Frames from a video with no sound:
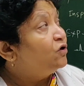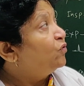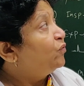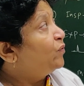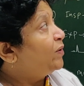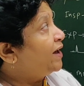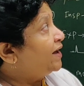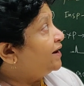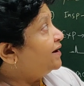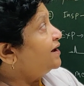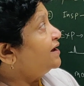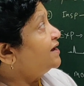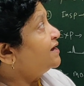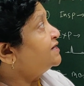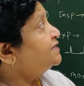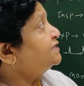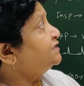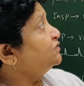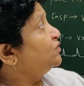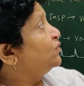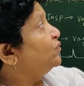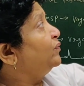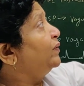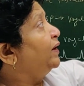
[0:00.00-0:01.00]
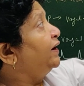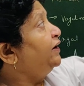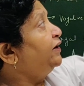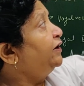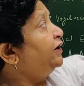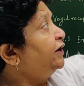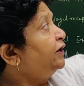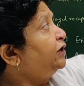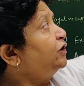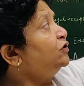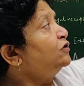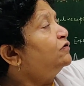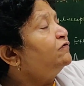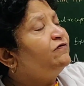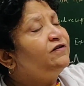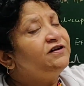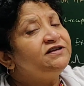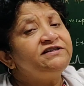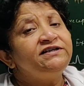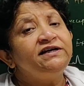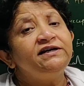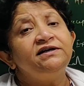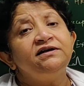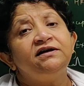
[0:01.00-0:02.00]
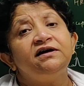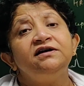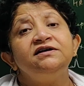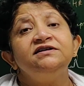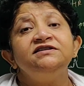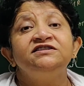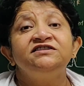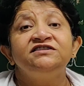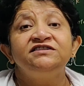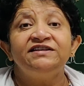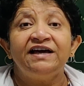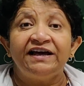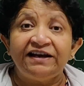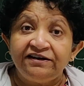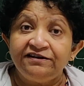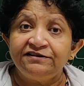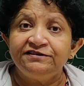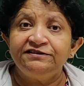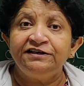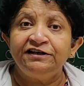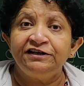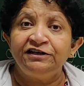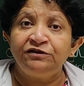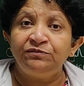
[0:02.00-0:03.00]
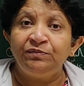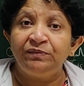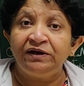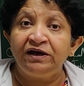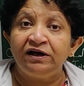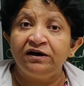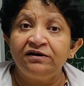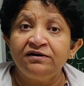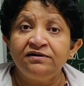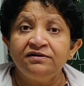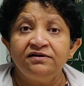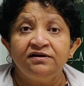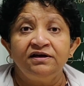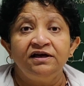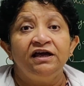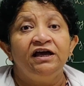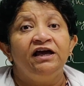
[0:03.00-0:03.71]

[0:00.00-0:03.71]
Whereas ventriculophasic sinus arrhythmia